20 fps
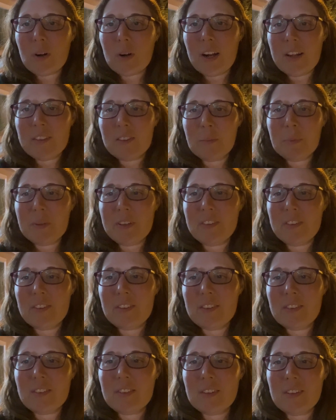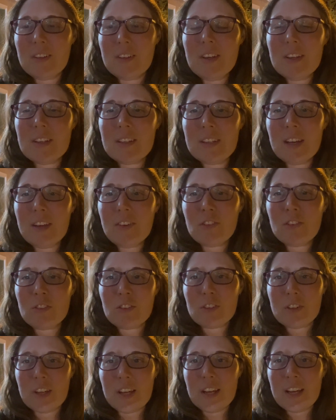on the PCT.
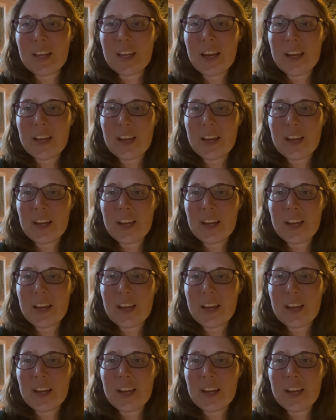Yesterday I